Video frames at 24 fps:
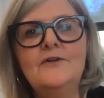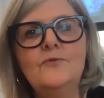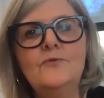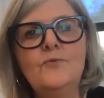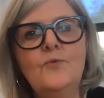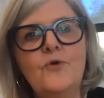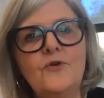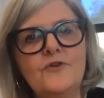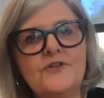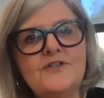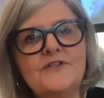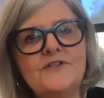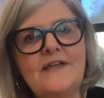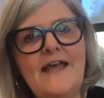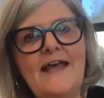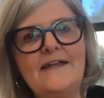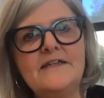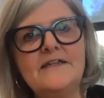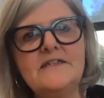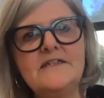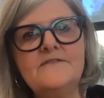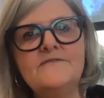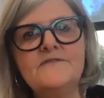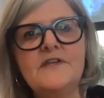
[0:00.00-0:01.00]
what
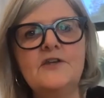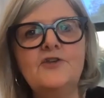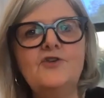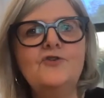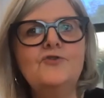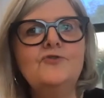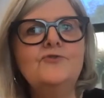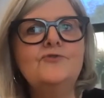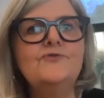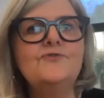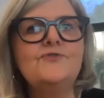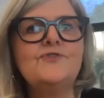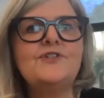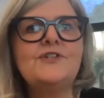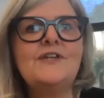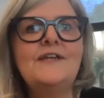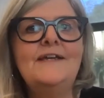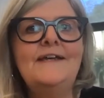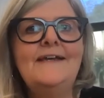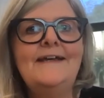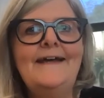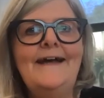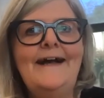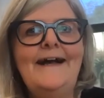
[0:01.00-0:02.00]
additives are used,
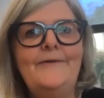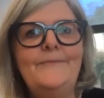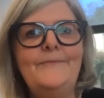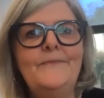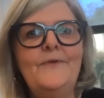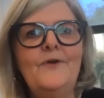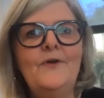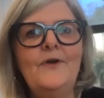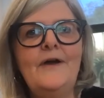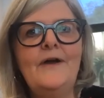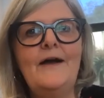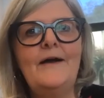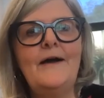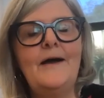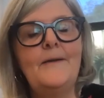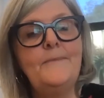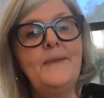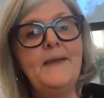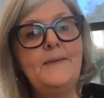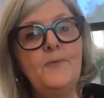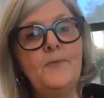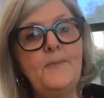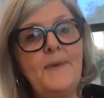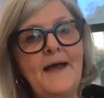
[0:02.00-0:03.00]
are
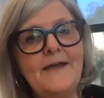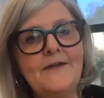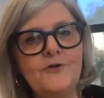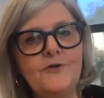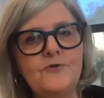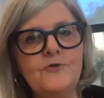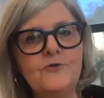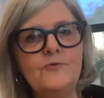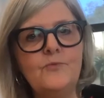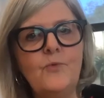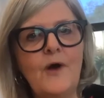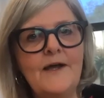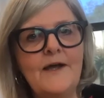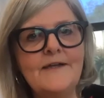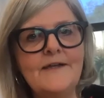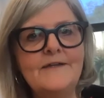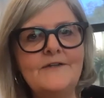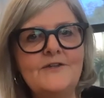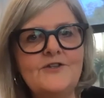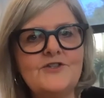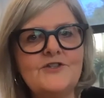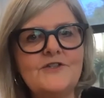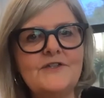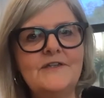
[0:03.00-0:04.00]
people paid a good
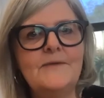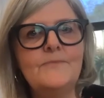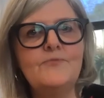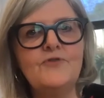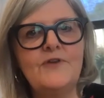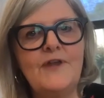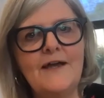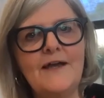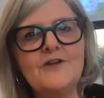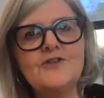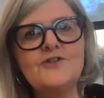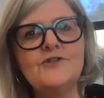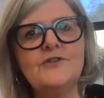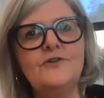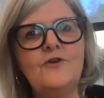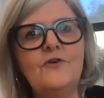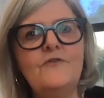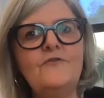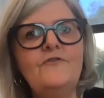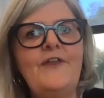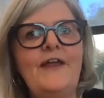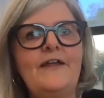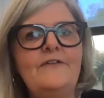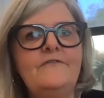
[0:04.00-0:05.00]
wage in the production of
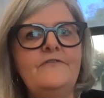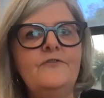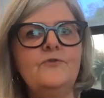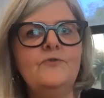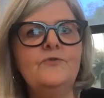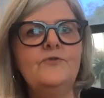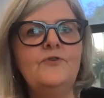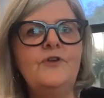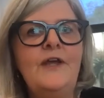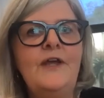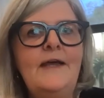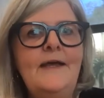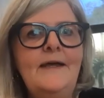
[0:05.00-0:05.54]
that food?